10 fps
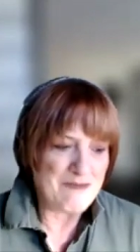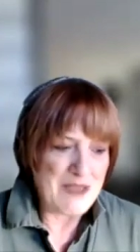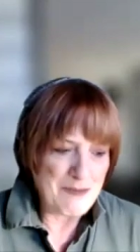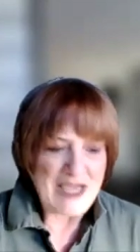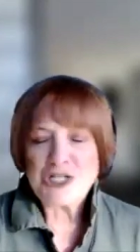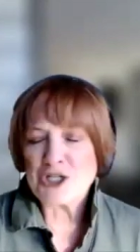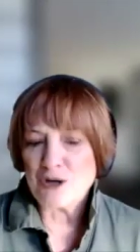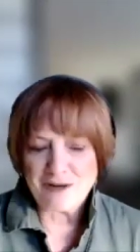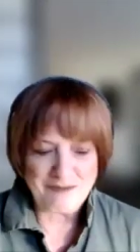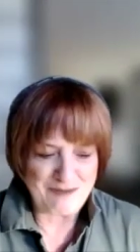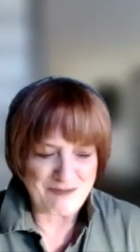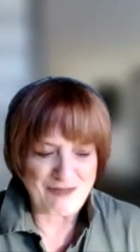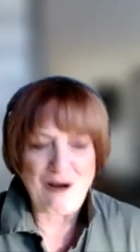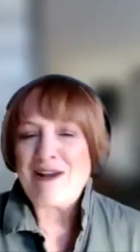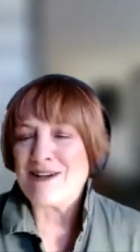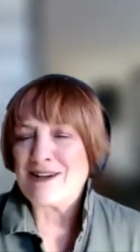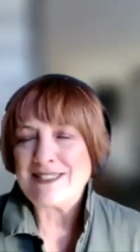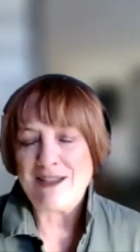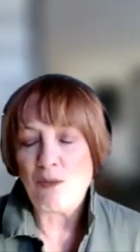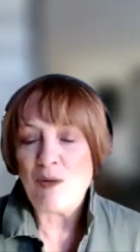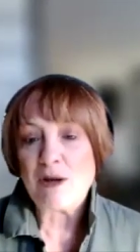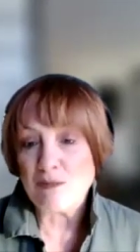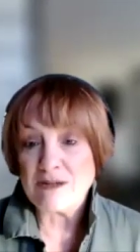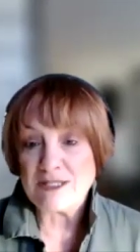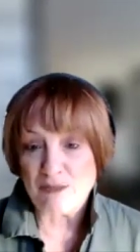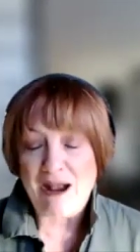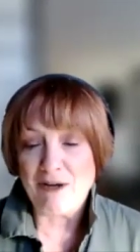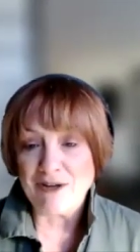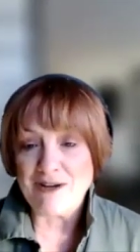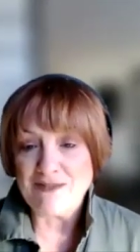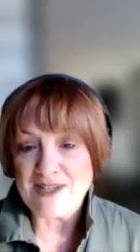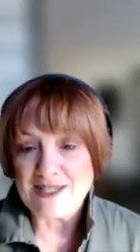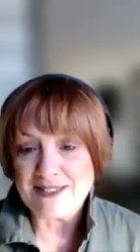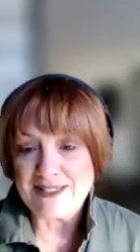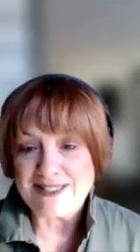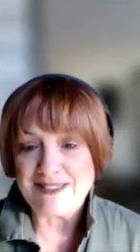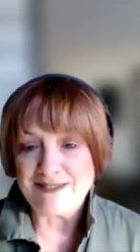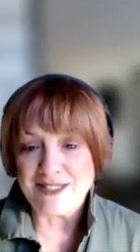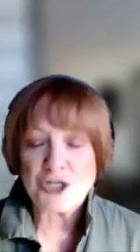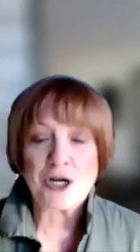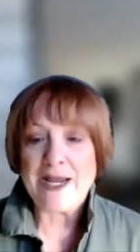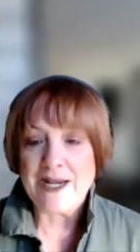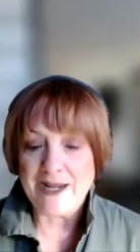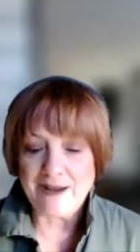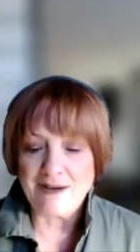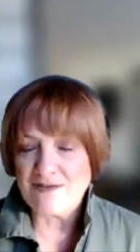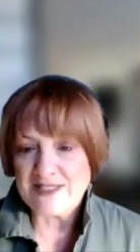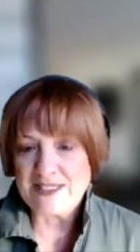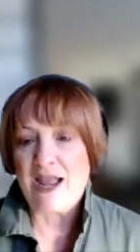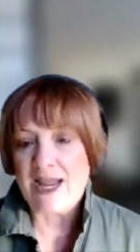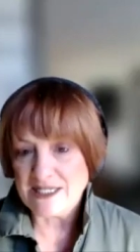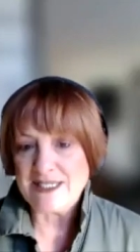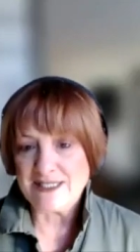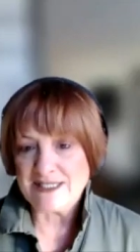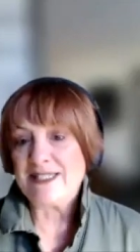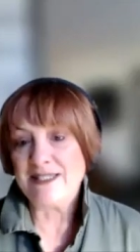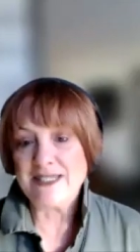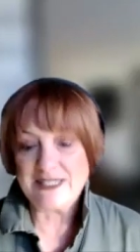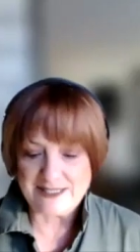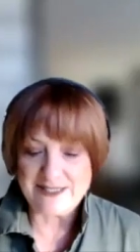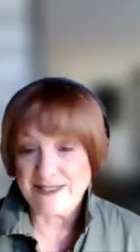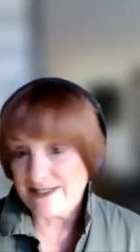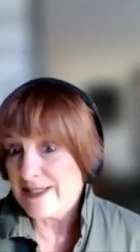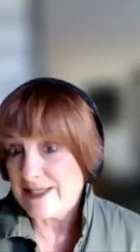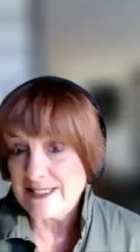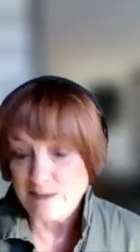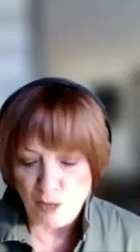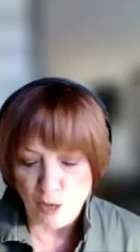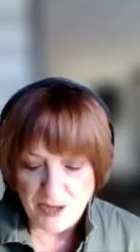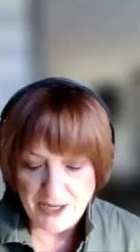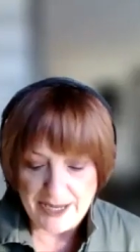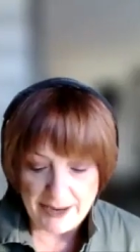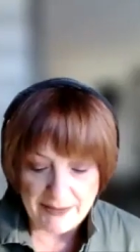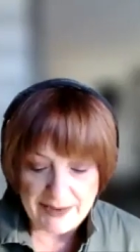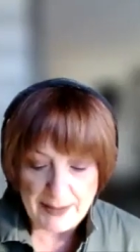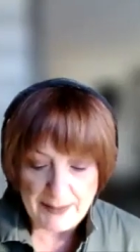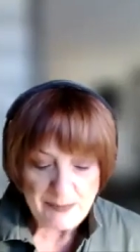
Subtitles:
major products that we are most proud of, is the training of scientists in this important area.